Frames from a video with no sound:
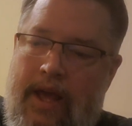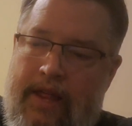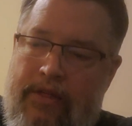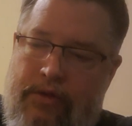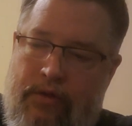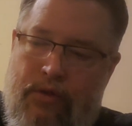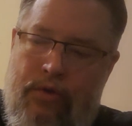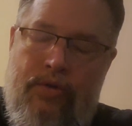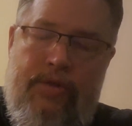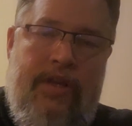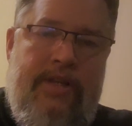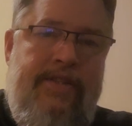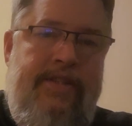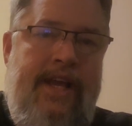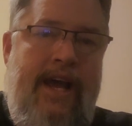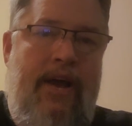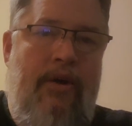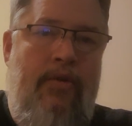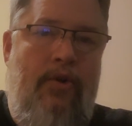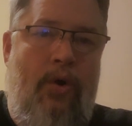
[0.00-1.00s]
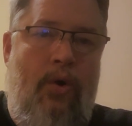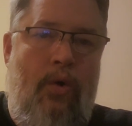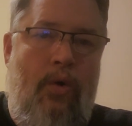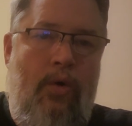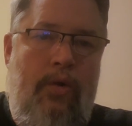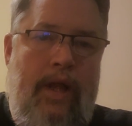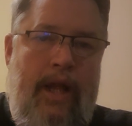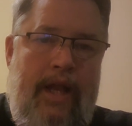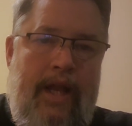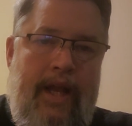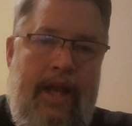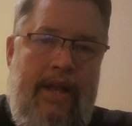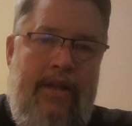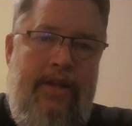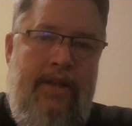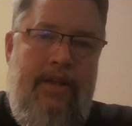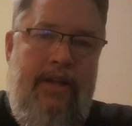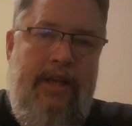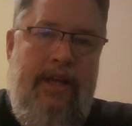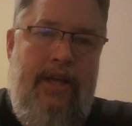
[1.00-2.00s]
through the sound hole and
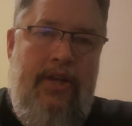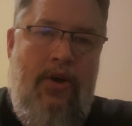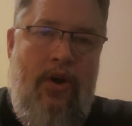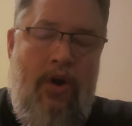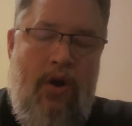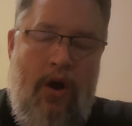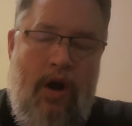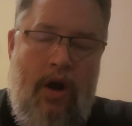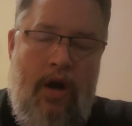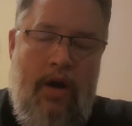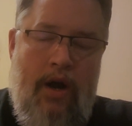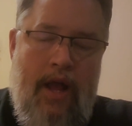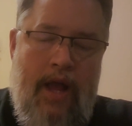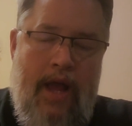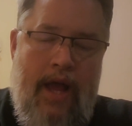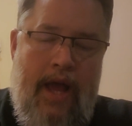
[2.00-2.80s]
into the guitar